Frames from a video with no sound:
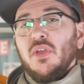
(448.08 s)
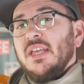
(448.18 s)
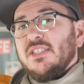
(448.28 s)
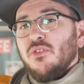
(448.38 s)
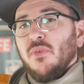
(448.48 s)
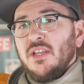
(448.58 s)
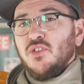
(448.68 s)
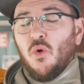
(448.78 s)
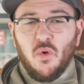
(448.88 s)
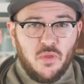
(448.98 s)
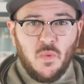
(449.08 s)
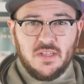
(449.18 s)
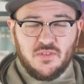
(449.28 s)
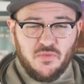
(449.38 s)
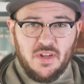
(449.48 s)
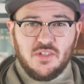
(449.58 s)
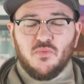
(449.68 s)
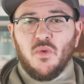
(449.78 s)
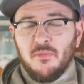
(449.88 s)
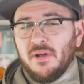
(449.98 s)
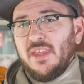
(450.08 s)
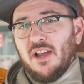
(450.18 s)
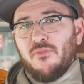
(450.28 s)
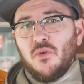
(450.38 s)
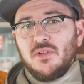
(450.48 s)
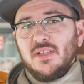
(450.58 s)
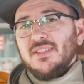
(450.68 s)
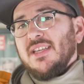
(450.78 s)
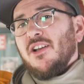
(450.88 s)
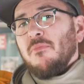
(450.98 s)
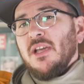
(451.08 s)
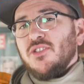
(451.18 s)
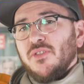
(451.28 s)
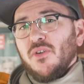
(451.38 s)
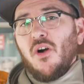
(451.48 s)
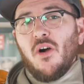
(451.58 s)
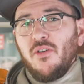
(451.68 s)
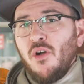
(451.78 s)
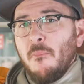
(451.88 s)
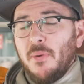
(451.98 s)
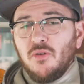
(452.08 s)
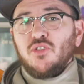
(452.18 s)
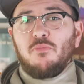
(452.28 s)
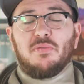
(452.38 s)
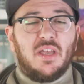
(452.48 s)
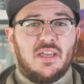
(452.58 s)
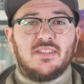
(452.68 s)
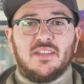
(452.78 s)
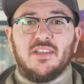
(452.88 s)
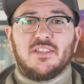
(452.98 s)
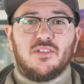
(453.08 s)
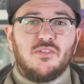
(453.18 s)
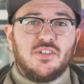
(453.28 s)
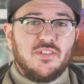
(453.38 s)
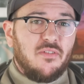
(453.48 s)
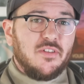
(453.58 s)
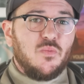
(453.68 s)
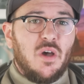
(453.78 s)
The Eastern Range or the Western Range, run by the Air Force, is there to make sure there are no boats or planes in the exclusion zone as